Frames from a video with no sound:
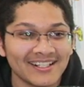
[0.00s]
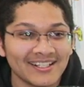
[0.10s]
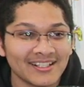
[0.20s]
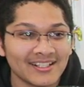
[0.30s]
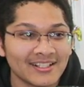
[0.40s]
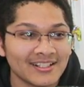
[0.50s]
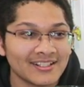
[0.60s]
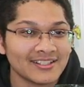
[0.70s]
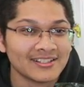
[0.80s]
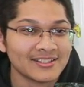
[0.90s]

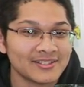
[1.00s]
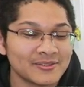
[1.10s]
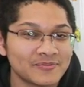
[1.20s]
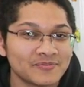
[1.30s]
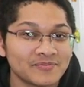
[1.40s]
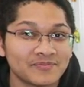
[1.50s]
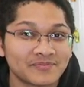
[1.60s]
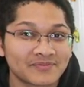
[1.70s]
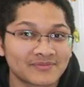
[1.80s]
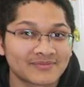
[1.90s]

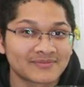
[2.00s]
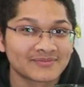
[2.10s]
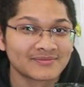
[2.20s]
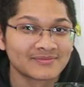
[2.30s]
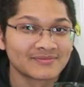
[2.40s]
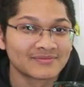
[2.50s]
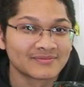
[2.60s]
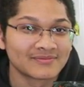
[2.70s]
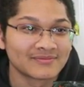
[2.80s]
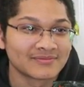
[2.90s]

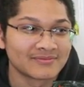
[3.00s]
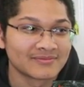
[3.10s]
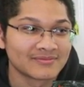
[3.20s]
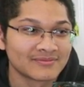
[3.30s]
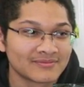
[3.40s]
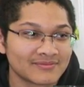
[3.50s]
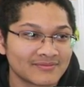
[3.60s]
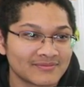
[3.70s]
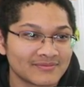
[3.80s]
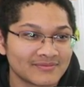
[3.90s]

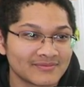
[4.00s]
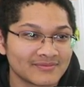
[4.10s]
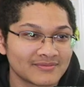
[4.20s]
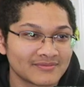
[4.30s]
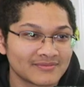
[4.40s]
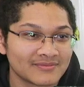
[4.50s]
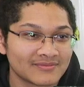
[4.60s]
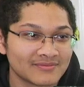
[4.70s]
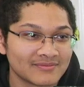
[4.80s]
[no speech]